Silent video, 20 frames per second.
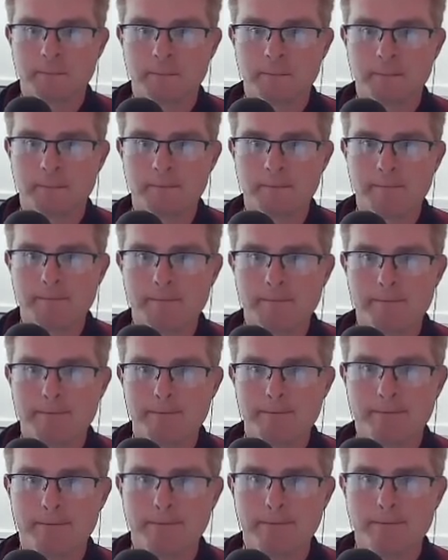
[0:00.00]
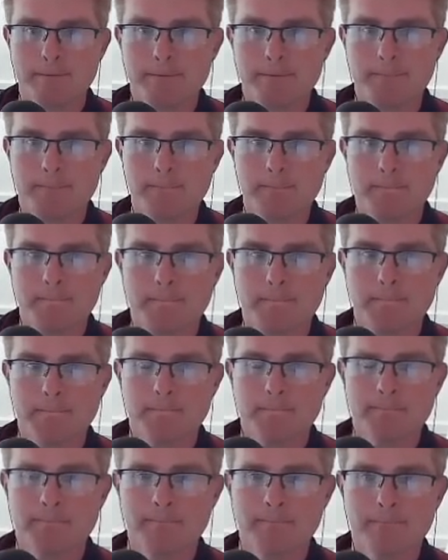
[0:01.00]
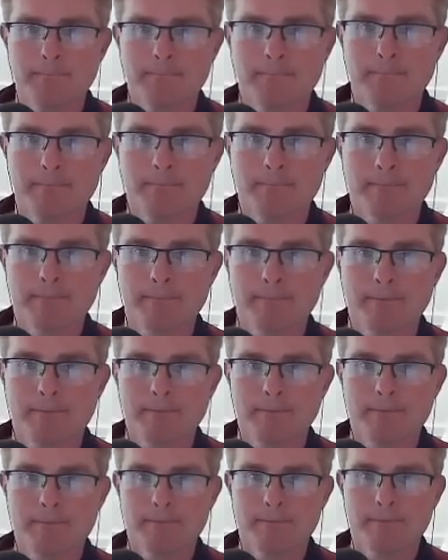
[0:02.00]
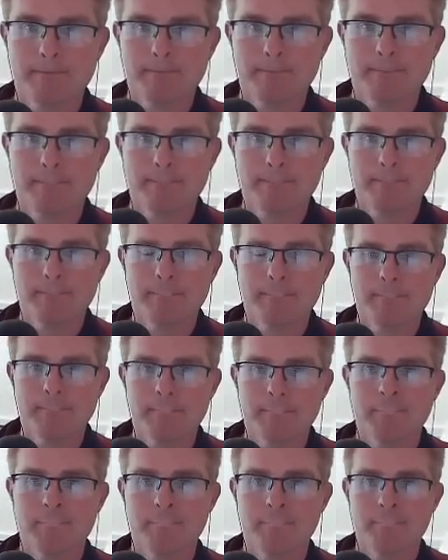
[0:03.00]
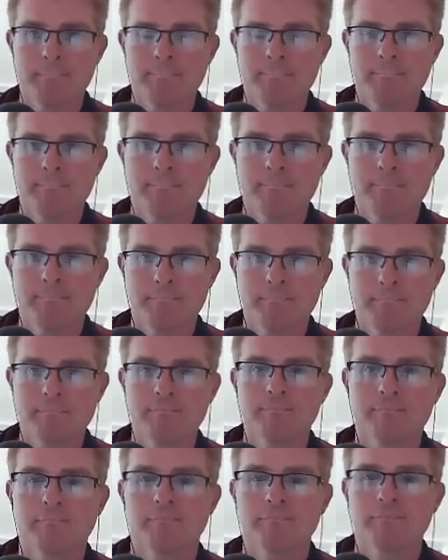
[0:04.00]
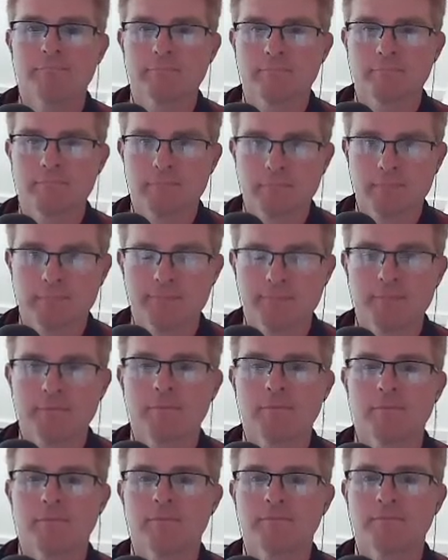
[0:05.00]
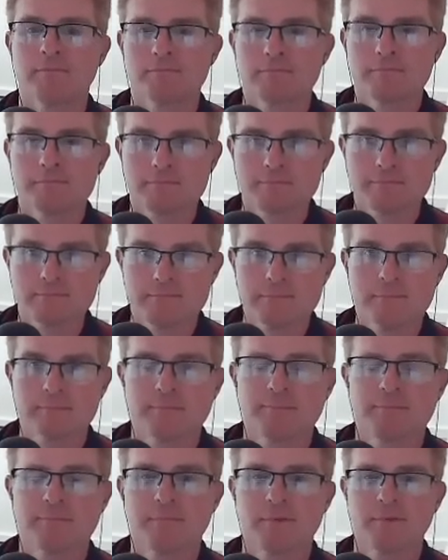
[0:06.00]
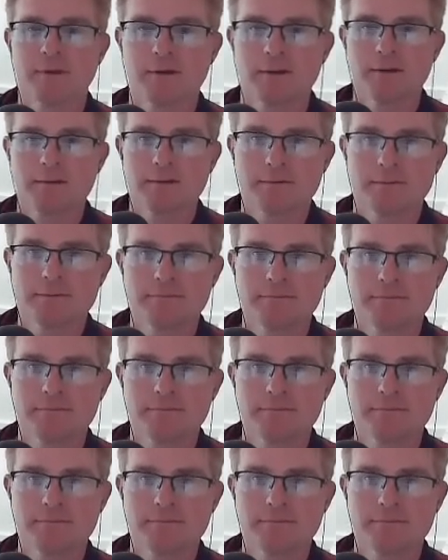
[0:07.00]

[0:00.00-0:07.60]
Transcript: [no speech]